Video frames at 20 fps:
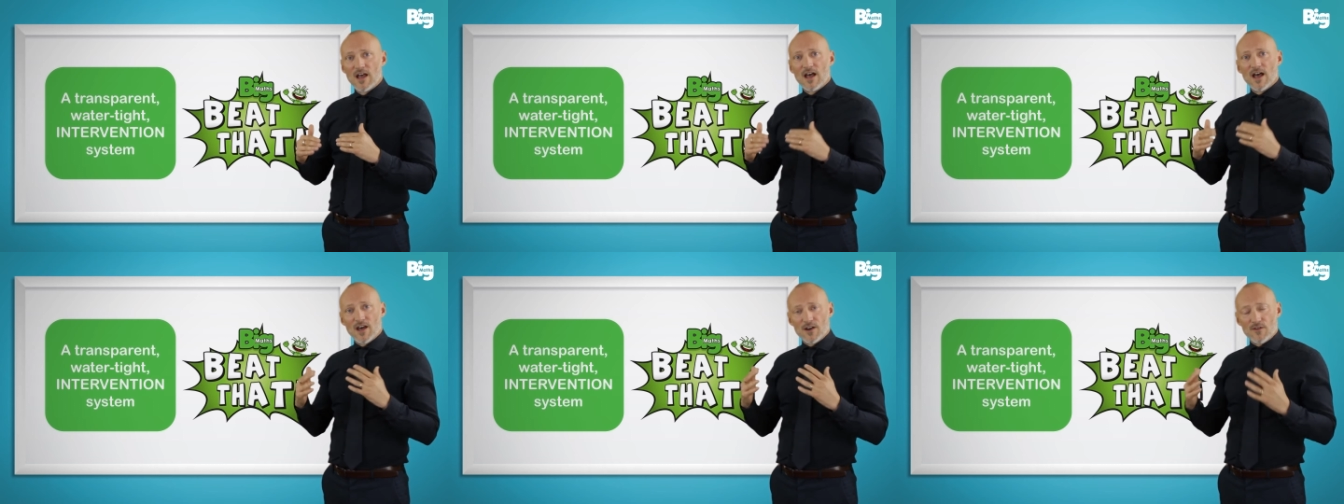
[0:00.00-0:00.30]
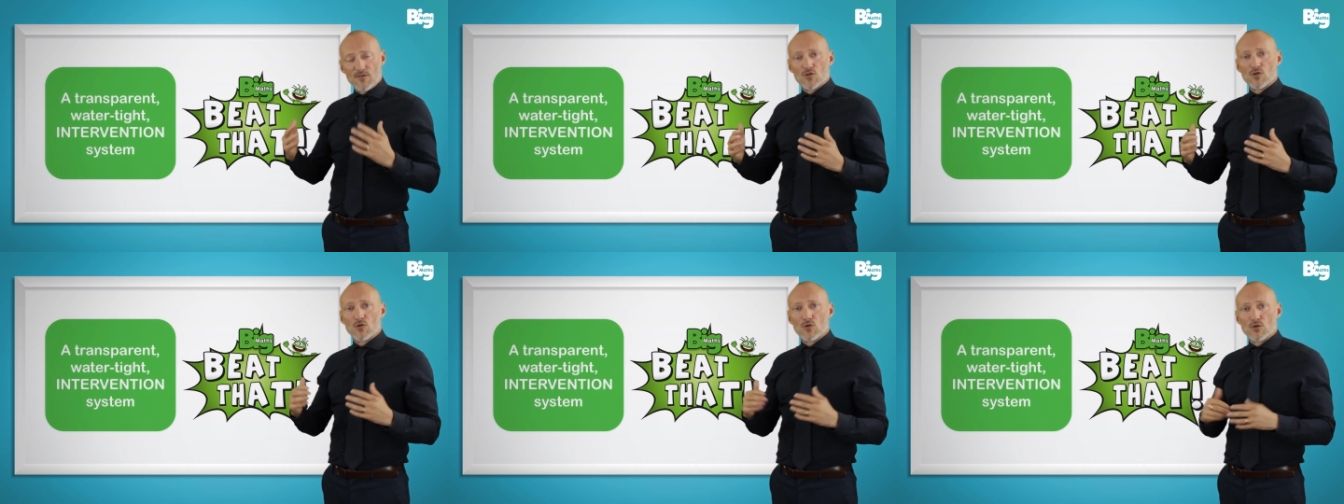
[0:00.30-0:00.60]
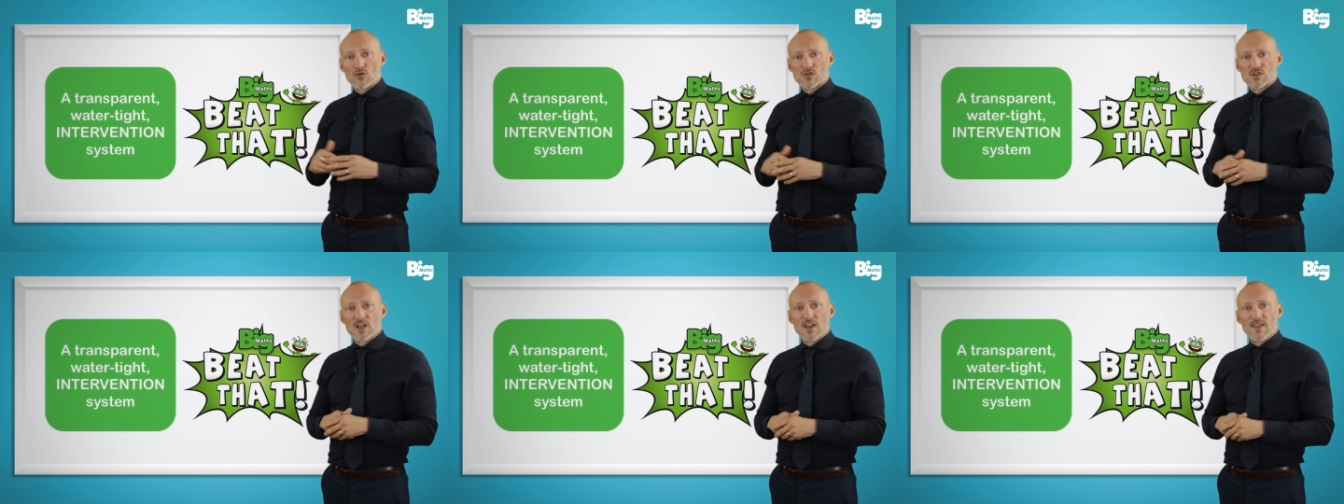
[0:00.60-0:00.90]
And of
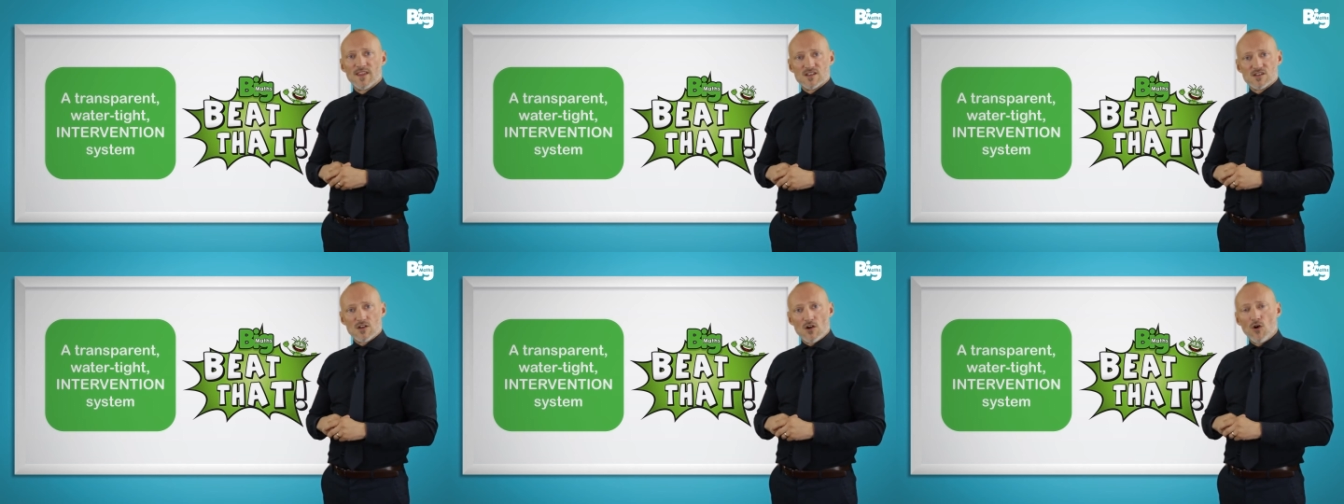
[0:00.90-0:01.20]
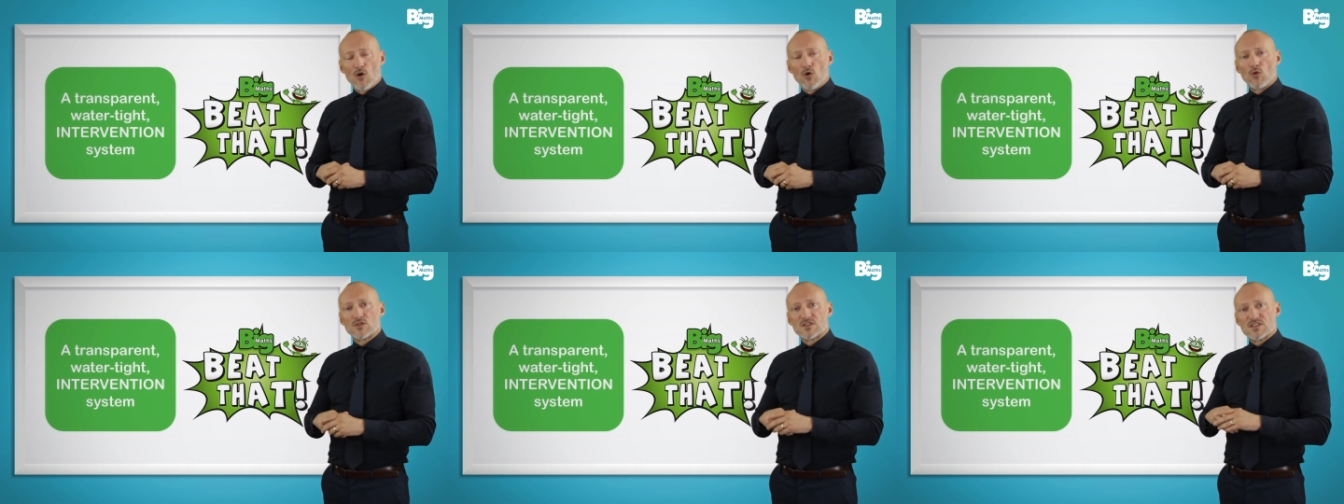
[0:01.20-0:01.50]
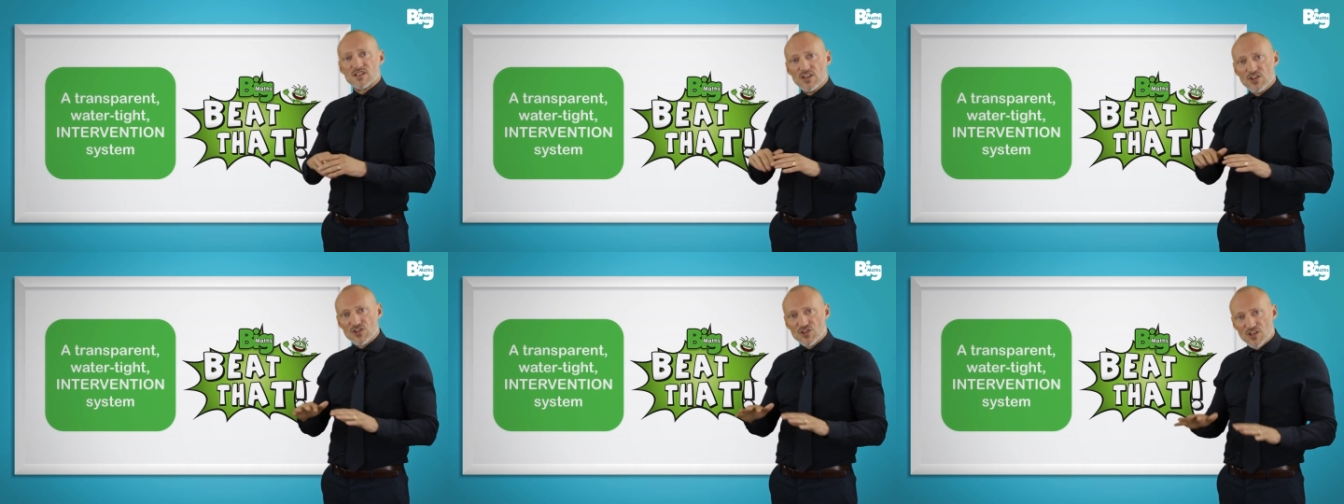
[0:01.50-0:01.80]
course, there's a whole
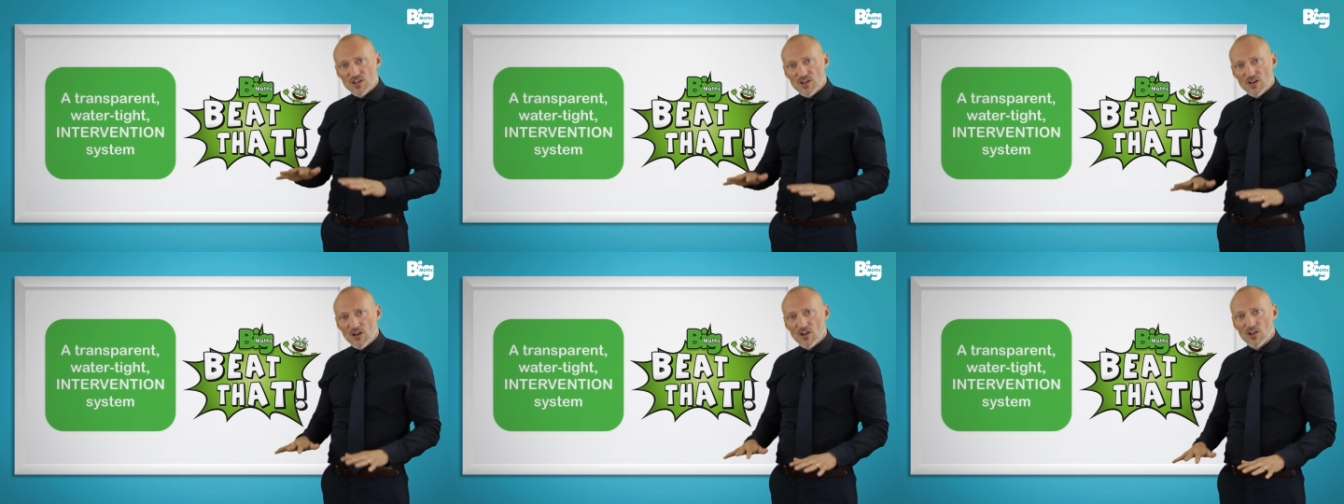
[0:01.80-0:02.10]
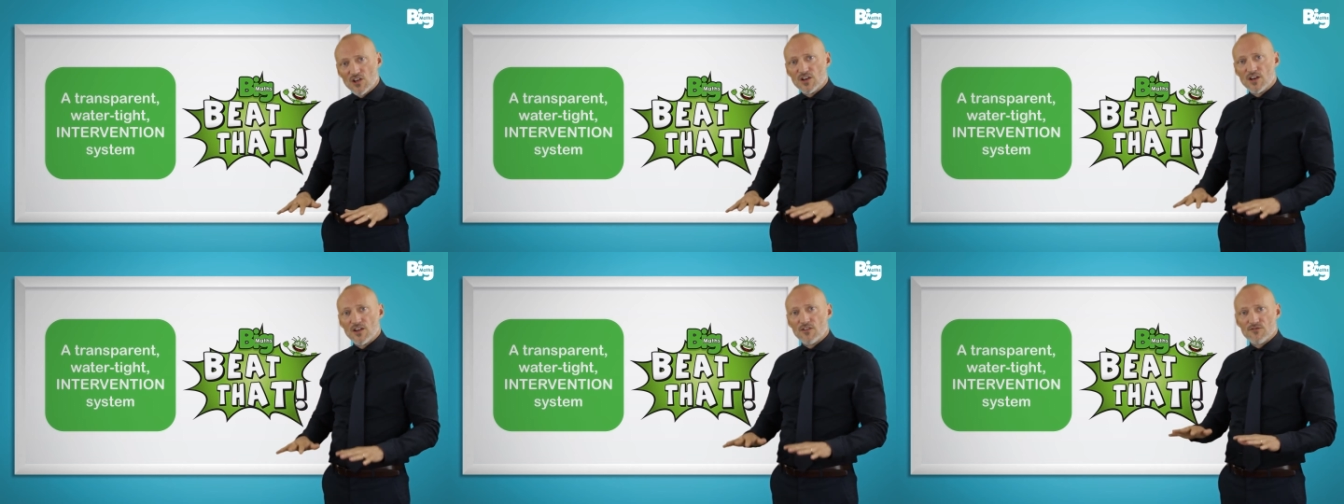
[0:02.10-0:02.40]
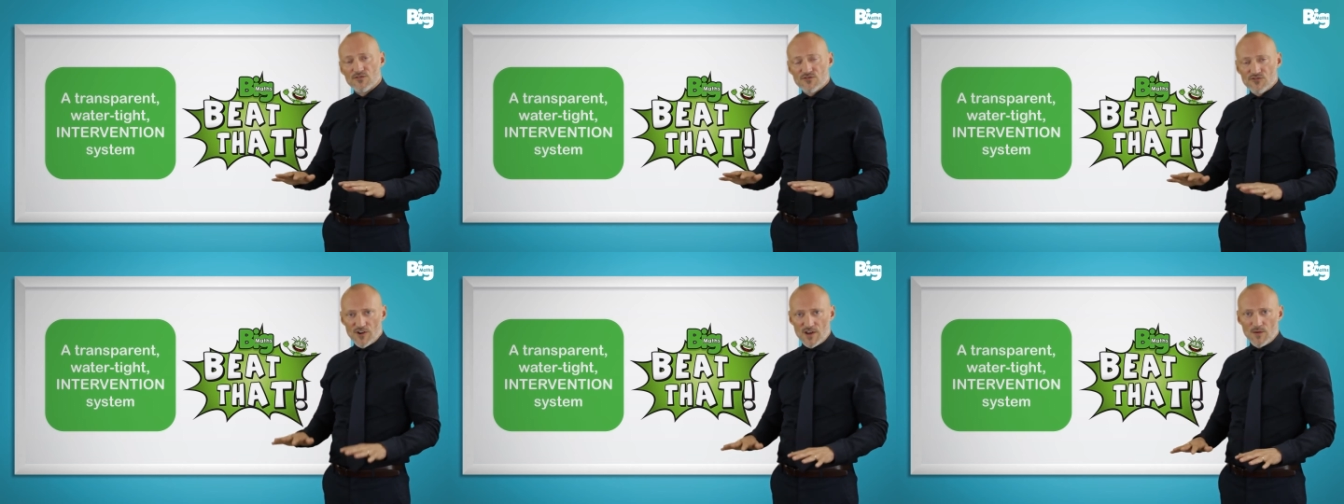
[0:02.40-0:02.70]
teaching and
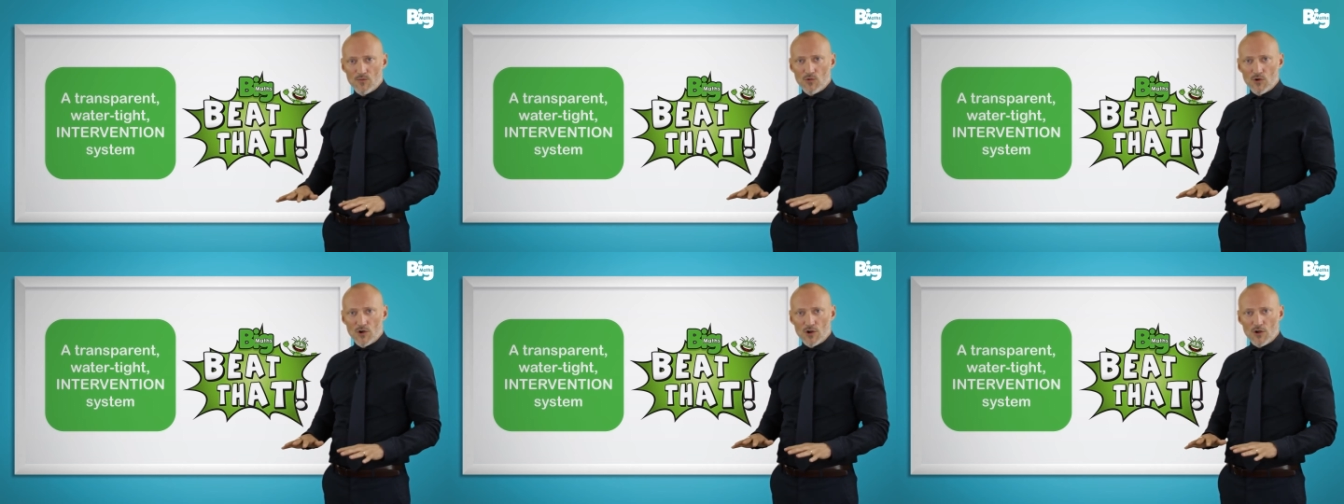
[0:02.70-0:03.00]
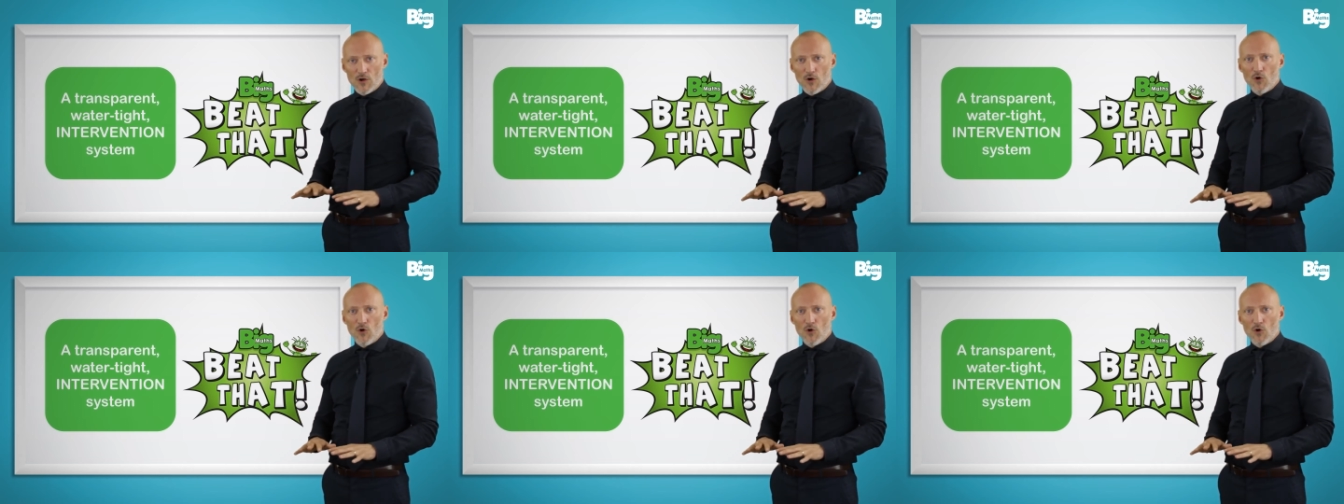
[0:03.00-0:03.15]
learning framework,